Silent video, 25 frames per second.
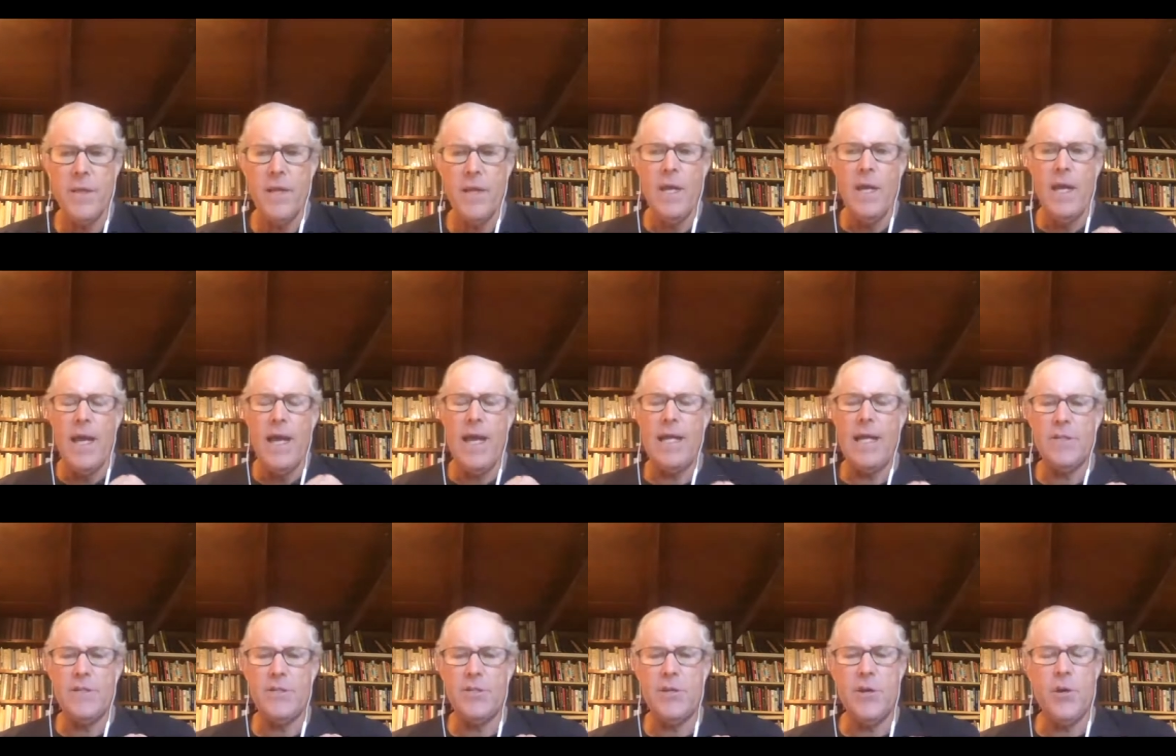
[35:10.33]
And
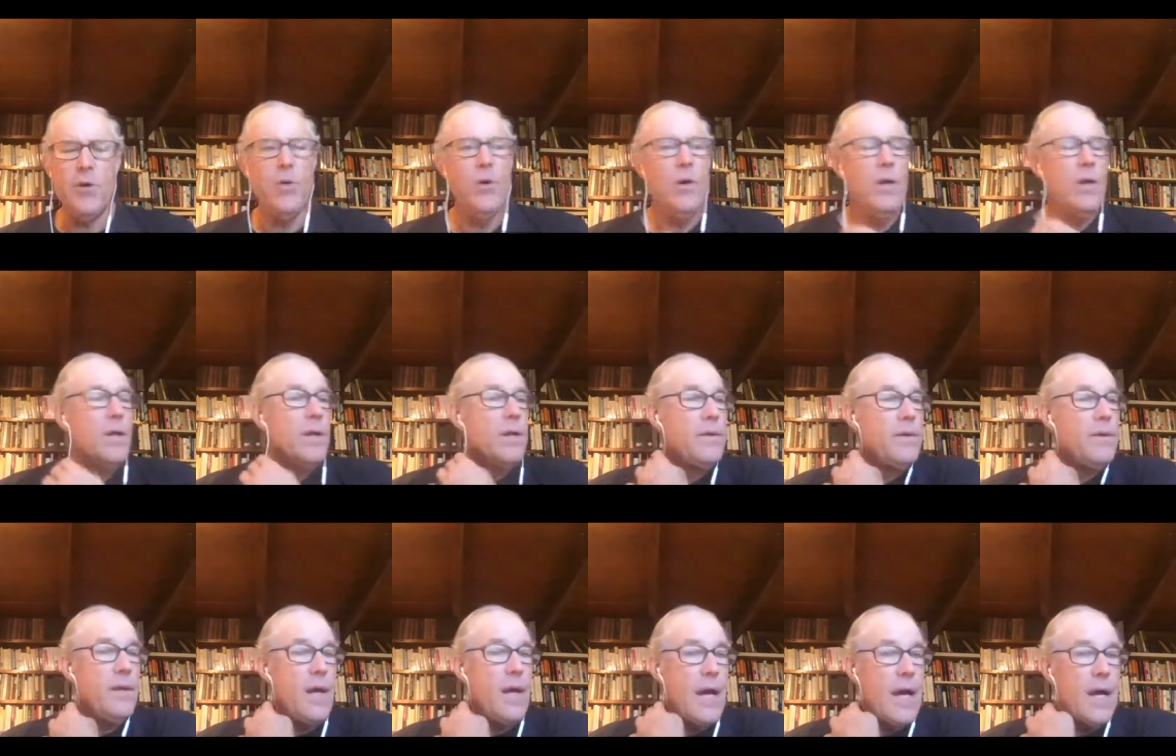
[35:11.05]
so
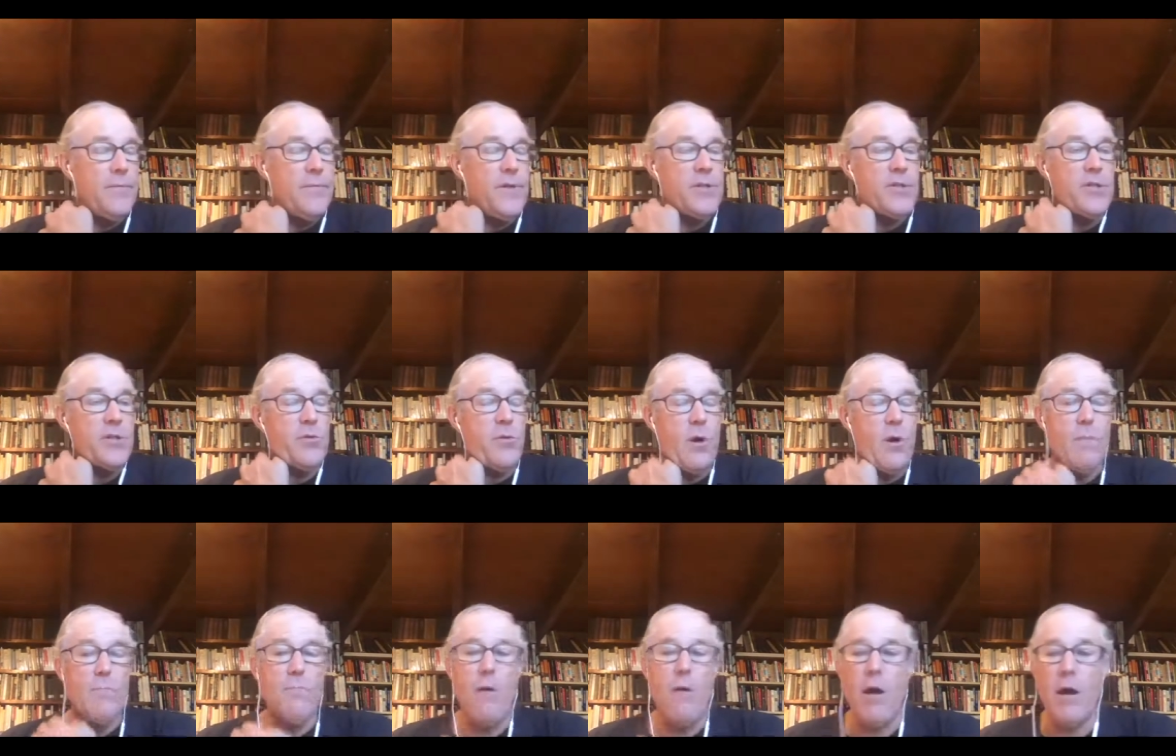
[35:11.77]
uh, this is where
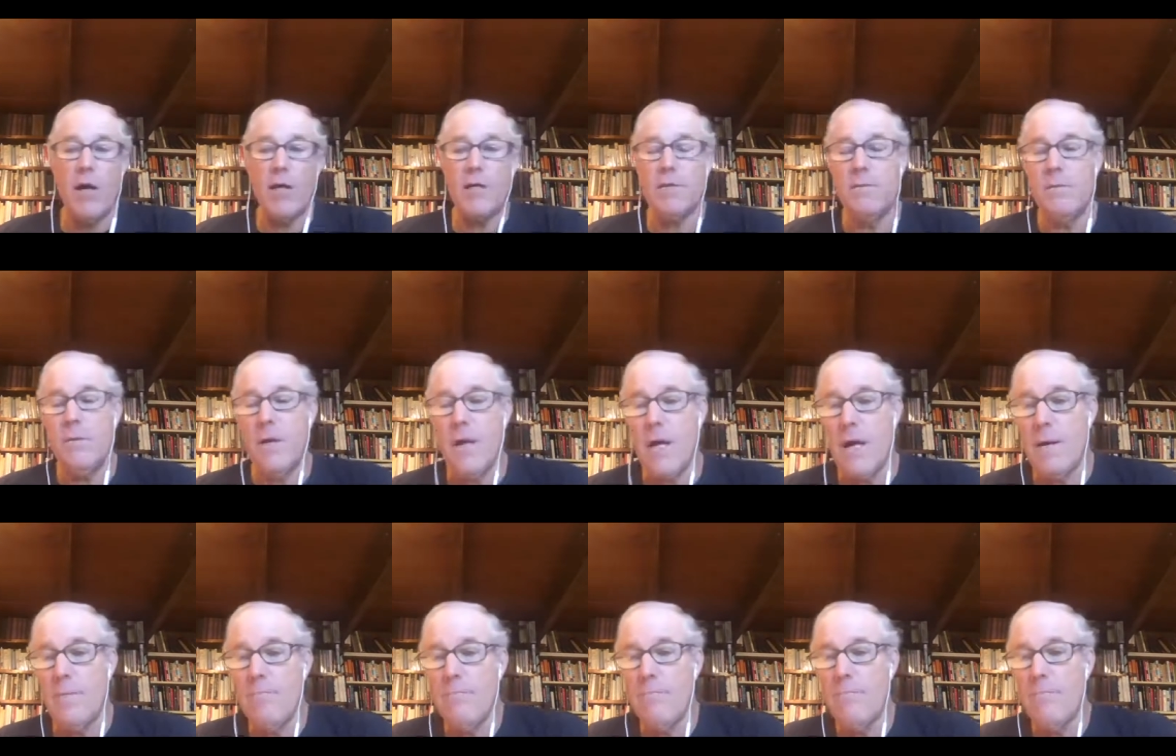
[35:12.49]
Mark
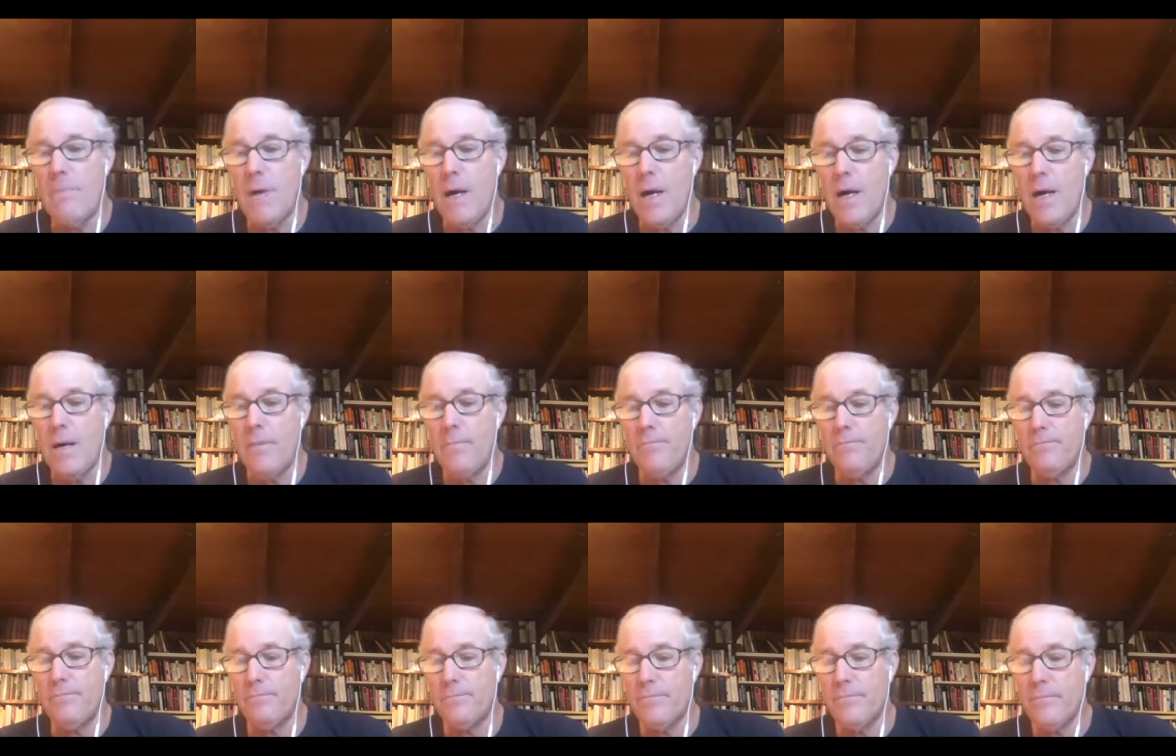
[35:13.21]
um, um,
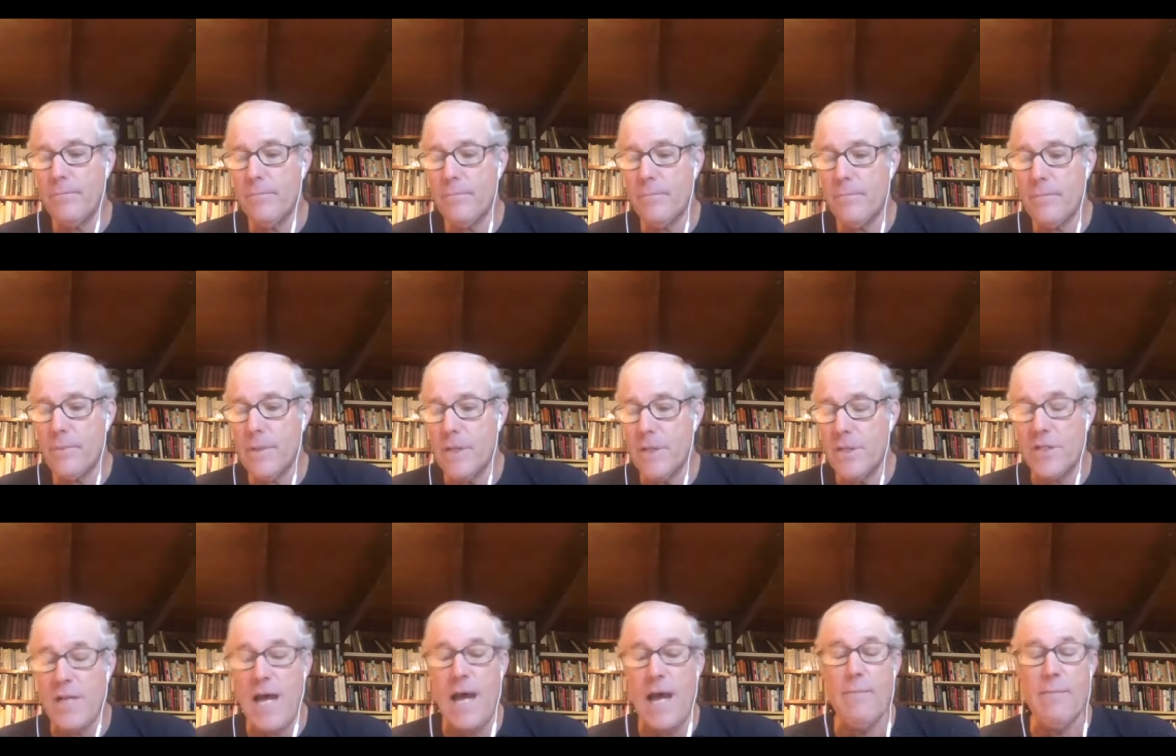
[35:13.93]

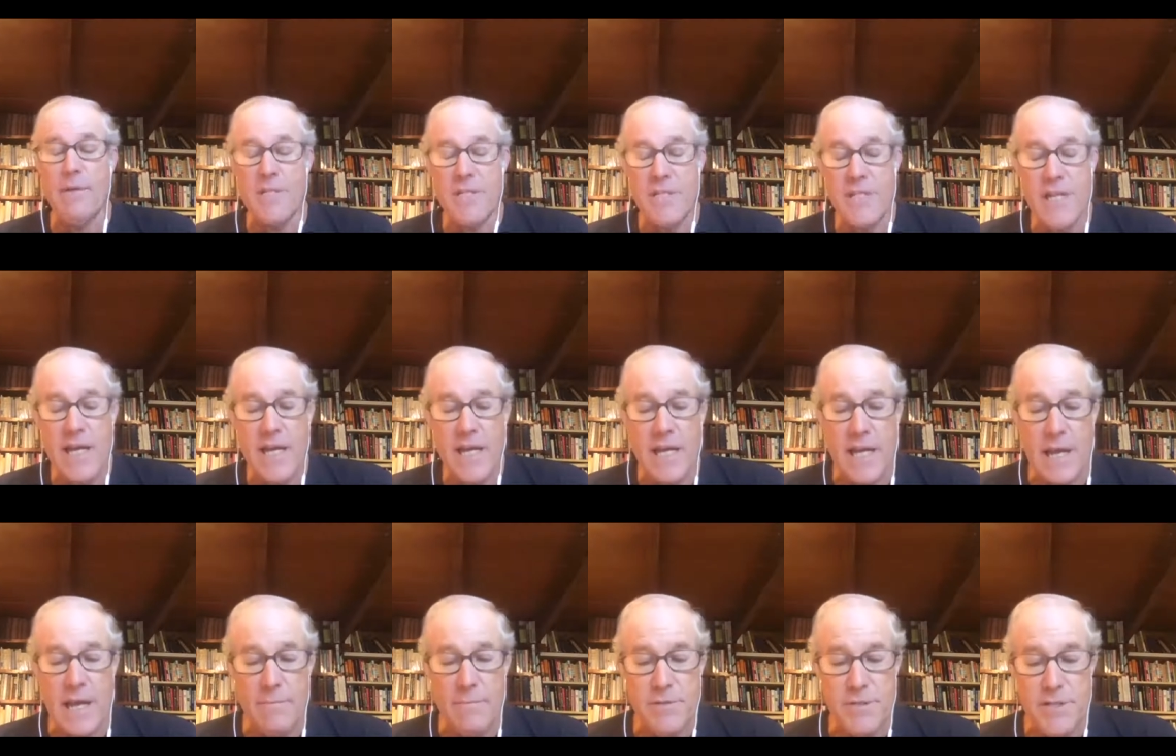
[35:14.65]
Simon Sinek,
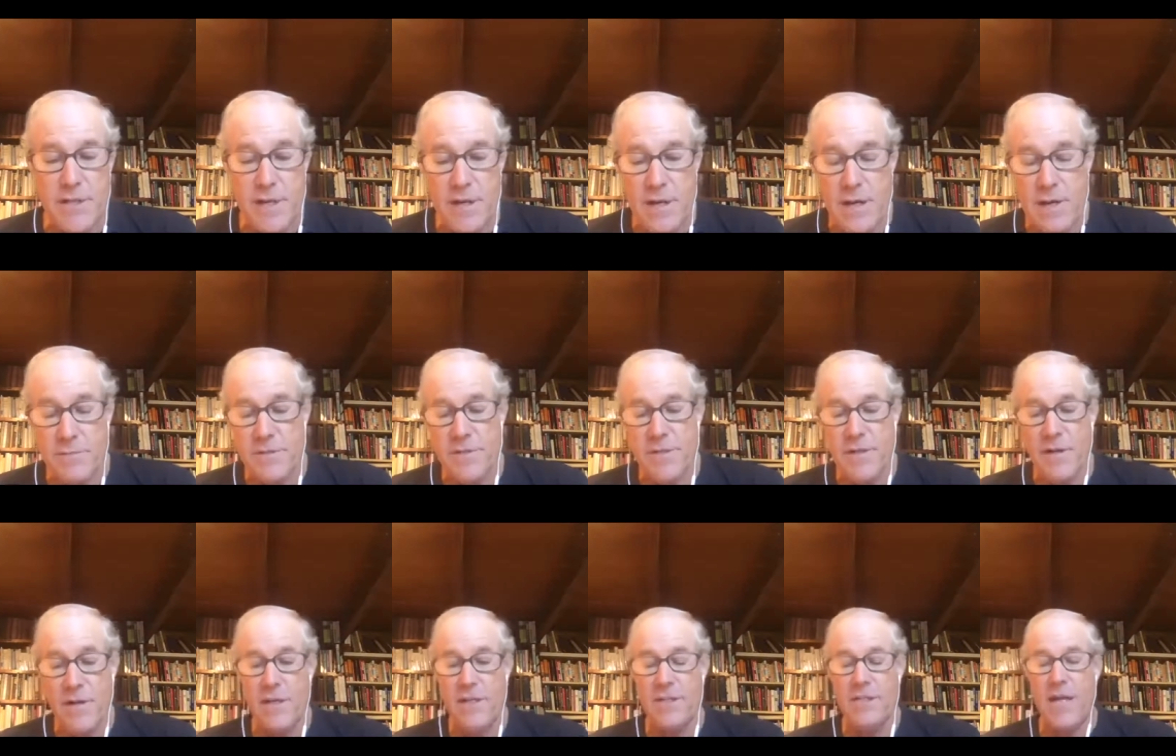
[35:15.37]
I'm, I'm
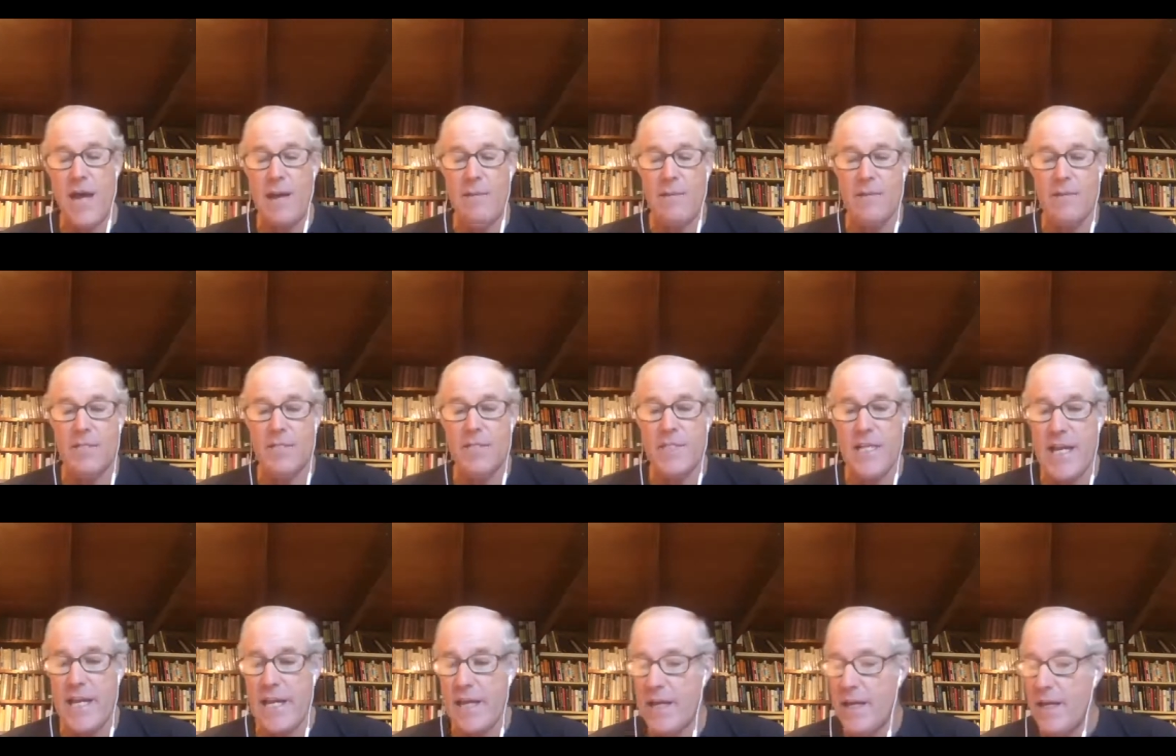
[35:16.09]
sorry, Simon
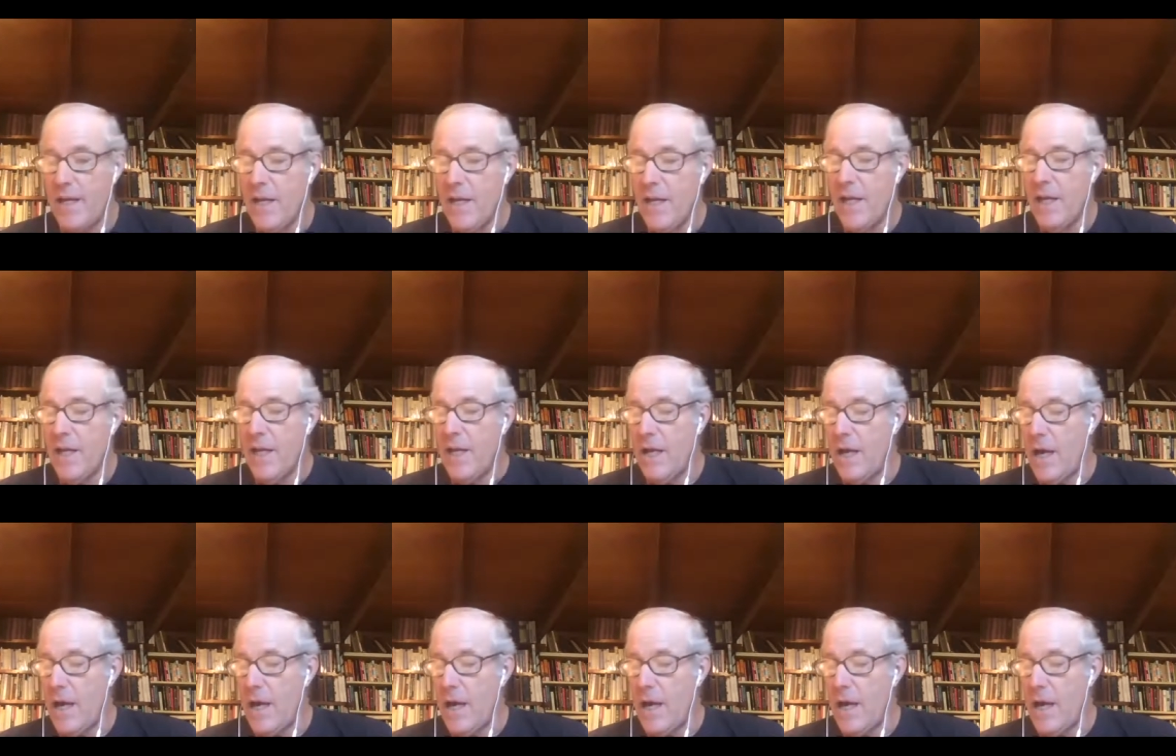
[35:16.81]
Sinek uh,